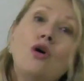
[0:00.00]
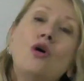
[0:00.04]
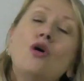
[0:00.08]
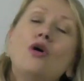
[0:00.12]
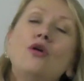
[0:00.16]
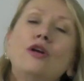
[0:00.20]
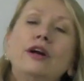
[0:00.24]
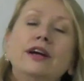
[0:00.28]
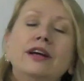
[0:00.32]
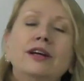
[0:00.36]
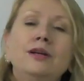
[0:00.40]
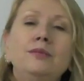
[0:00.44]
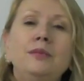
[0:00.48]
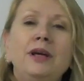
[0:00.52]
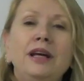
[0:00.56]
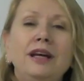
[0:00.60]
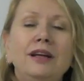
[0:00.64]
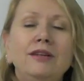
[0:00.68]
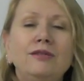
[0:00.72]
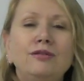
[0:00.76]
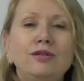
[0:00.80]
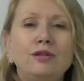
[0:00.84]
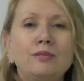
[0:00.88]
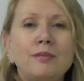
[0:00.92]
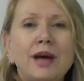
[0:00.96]
or it can be
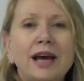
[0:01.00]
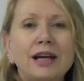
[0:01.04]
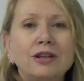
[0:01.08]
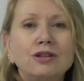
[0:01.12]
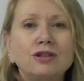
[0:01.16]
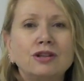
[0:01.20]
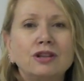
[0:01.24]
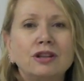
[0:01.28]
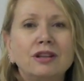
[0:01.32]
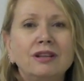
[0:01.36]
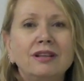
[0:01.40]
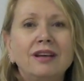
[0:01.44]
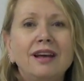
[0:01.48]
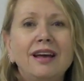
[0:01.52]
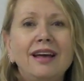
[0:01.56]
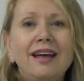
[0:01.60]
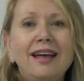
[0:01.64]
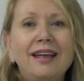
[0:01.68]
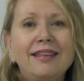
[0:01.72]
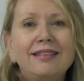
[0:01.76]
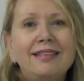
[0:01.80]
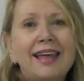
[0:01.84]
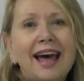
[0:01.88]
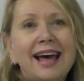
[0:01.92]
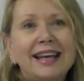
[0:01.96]
information
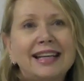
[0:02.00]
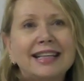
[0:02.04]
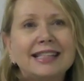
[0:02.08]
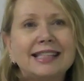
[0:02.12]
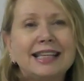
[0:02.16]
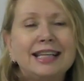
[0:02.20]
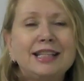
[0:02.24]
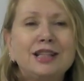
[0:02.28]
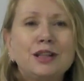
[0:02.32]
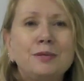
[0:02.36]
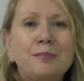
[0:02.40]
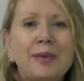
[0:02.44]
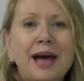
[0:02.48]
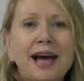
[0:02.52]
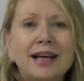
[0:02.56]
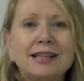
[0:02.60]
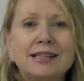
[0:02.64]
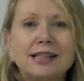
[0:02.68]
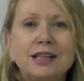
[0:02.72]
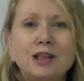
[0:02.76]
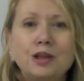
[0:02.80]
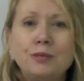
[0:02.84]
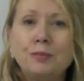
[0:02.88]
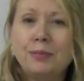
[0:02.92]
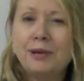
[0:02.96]
that is in the
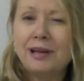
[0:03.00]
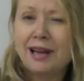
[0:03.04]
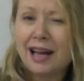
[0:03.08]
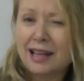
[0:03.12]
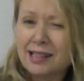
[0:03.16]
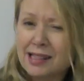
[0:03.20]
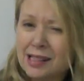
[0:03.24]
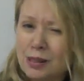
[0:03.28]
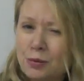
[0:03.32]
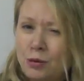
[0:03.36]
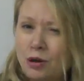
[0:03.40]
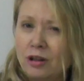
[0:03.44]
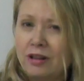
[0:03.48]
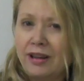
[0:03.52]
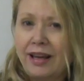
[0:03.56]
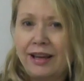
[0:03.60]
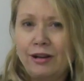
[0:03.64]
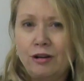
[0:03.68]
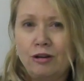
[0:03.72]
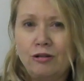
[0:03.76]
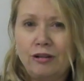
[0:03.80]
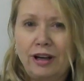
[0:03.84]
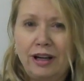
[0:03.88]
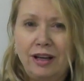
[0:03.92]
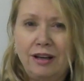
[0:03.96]
passage plus what they
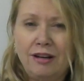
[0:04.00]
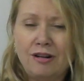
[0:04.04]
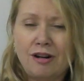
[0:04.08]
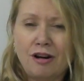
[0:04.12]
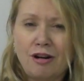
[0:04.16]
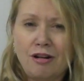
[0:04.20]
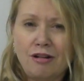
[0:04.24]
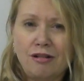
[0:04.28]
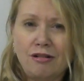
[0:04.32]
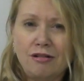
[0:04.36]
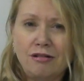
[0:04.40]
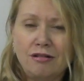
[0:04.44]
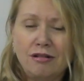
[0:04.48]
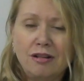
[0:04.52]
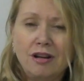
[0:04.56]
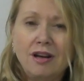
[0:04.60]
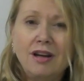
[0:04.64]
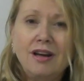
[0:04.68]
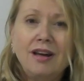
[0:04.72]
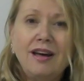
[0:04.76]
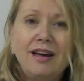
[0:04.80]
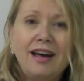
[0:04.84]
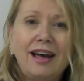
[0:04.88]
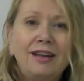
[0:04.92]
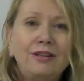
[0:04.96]
already know.
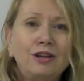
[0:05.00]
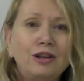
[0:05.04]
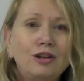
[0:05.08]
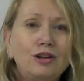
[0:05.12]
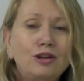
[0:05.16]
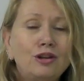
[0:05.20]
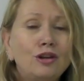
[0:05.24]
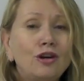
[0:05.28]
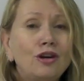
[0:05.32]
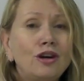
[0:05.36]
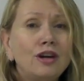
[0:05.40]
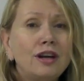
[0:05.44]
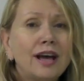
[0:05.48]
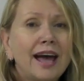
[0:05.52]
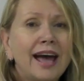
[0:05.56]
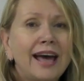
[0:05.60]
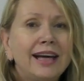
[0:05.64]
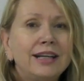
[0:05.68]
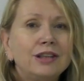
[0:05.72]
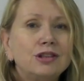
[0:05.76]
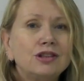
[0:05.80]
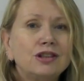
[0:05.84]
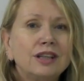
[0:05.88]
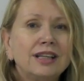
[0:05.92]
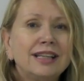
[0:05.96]
And the third
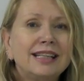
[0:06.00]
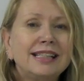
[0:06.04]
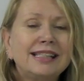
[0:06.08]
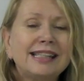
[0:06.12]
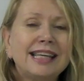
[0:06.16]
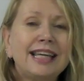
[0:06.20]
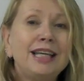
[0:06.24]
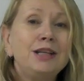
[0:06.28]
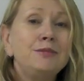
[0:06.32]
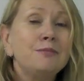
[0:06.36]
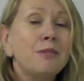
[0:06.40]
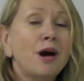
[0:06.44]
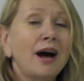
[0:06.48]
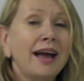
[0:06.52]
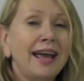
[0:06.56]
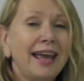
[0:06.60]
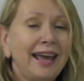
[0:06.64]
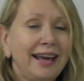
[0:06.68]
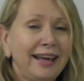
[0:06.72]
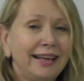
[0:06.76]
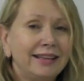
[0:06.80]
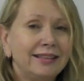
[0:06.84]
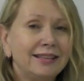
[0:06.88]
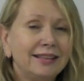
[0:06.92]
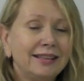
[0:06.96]
H is in my
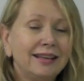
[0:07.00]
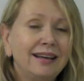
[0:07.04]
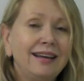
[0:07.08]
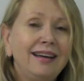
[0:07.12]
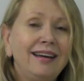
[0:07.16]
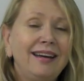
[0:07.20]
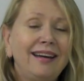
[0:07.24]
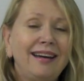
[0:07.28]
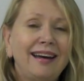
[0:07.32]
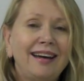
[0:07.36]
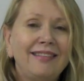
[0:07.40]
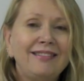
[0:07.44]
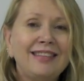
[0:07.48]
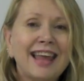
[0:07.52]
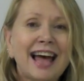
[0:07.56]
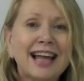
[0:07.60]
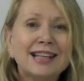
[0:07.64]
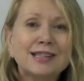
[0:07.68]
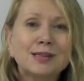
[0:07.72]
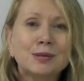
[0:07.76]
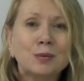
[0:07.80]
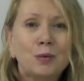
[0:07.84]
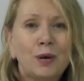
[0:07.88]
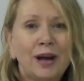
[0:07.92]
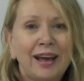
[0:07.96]
head. And
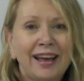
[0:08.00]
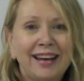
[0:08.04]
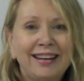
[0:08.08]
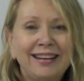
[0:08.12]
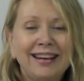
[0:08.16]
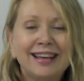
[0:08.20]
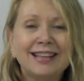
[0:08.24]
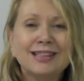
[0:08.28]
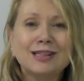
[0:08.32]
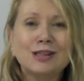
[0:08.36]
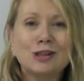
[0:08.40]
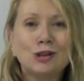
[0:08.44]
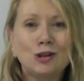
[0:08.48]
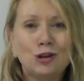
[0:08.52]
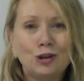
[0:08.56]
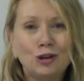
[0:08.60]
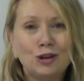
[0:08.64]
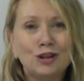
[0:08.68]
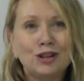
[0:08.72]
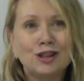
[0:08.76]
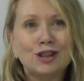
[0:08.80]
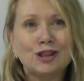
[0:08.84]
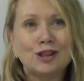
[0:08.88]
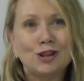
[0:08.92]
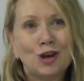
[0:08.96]
that's when
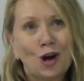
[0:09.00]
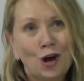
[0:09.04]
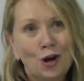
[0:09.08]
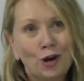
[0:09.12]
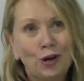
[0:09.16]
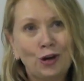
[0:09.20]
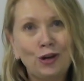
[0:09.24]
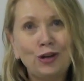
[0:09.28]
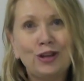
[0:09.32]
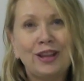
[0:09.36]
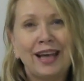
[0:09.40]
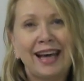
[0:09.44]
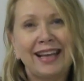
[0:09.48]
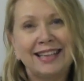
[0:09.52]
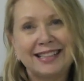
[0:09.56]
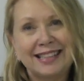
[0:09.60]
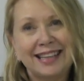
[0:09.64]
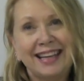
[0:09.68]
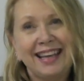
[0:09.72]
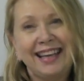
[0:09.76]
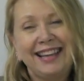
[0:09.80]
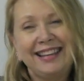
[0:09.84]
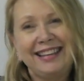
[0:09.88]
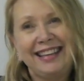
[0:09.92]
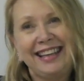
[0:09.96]
students know that
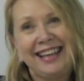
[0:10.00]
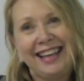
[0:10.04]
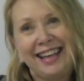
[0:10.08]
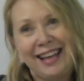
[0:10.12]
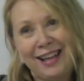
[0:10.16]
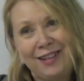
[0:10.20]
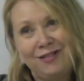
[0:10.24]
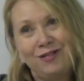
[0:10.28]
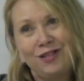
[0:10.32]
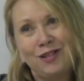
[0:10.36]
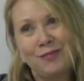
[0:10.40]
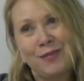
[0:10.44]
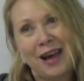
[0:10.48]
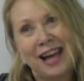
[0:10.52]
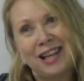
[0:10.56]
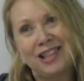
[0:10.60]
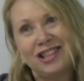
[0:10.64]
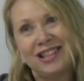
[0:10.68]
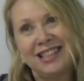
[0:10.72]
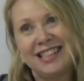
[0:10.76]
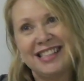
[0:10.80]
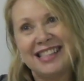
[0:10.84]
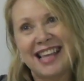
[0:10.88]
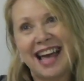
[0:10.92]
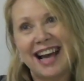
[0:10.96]
the
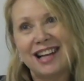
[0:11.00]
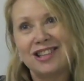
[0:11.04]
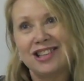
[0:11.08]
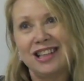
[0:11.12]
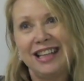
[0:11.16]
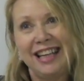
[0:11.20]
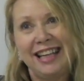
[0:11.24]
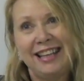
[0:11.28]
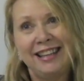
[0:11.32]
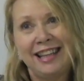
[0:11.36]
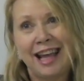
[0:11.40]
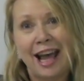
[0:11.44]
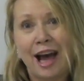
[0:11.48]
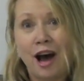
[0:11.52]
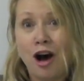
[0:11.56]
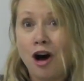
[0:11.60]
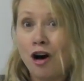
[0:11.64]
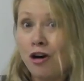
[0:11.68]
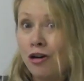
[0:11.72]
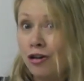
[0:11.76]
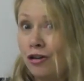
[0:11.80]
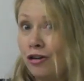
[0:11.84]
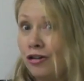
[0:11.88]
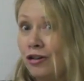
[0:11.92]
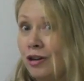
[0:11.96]
information is actually in their
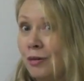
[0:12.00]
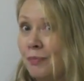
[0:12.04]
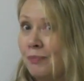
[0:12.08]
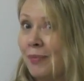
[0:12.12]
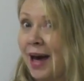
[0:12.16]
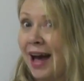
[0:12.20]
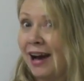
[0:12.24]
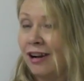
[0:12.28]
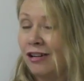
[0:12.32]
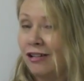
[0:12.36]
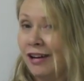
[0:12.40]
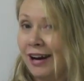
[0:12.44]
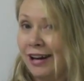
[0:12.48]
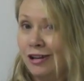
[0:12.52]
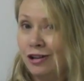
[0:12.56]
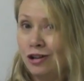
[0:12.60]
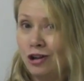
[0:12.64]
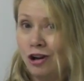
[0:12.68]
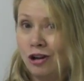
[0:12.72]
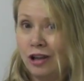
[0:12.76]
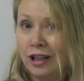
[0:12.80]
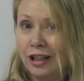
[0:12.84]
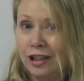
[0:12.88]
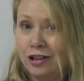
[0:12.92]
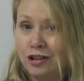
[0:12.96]
own background
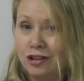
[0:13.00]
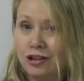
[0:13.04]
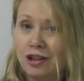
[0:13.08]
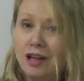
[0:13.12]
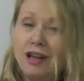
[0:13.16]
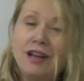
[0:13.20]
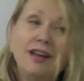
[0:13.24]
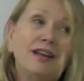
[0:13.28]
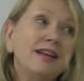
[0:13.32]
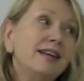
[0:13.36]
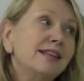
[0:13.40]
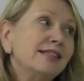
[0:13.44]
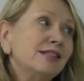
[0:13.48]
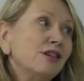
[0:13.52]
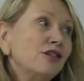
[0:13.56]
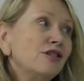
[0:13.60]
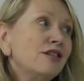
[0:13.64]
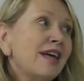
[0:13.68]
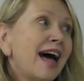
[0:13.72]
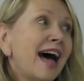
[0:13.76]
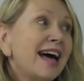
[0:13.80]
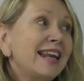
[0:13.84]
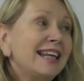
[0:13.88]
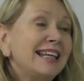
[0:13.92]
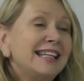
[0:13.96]
knowledge. So
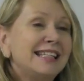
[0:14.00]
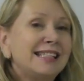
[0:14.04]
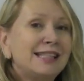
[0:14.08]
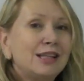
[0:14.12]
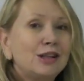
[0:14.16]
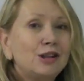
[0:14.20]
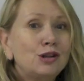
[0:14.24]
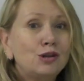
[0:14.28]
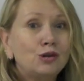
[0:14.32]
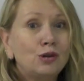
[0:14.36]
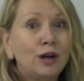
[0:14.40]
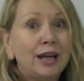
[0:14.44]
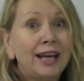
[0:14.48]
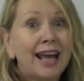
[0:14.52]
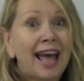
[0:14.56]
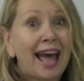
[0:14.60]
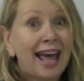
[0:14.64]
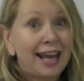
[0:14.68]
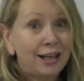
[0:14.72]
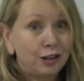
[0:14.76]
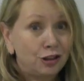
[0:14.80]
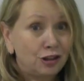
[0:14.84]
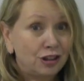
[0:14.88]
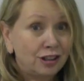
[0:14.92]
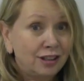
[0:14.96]
that is the three
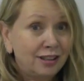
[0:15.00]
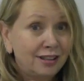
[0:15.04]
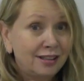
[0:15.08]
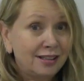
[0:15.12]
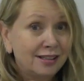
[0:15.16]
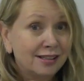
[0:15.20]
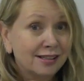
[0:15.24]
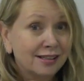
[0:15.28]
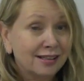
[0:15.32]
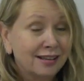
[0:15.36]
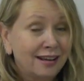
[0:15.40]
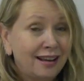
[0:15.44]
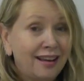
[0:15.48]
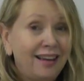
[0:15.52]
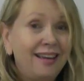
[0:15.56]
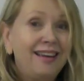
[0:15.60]
H's.